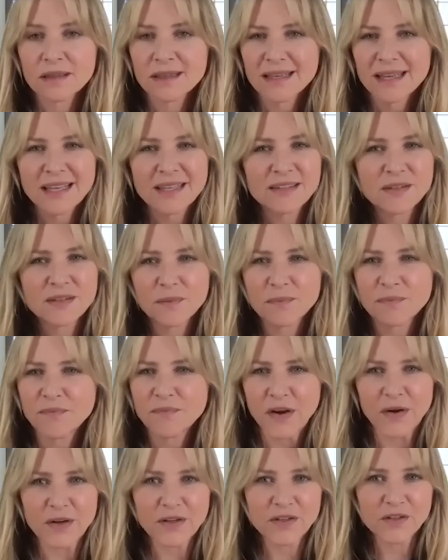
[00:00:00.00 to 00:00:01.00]
It's a
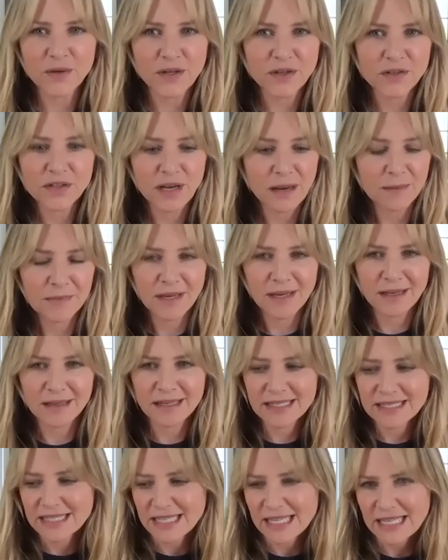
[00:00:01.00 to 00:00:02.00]
very strange timeline
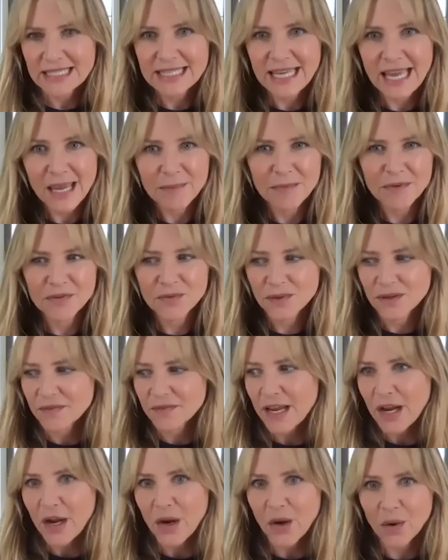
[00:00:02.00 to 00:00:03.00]
because things came in sort of
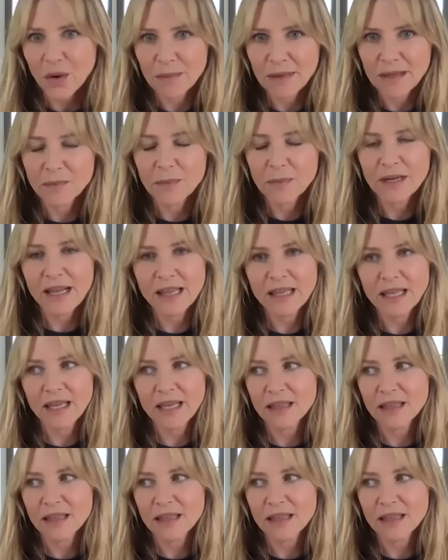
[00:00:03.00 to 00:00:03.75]
increments. But I think